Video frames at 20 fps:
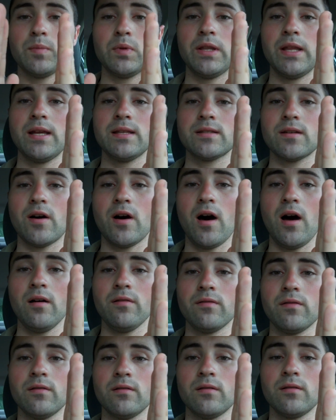the plates
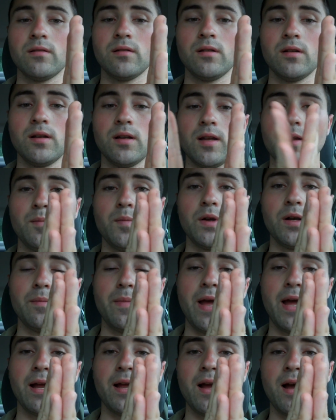off and put it
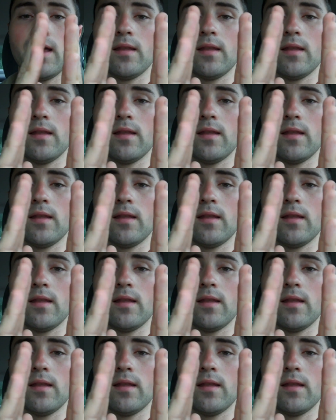back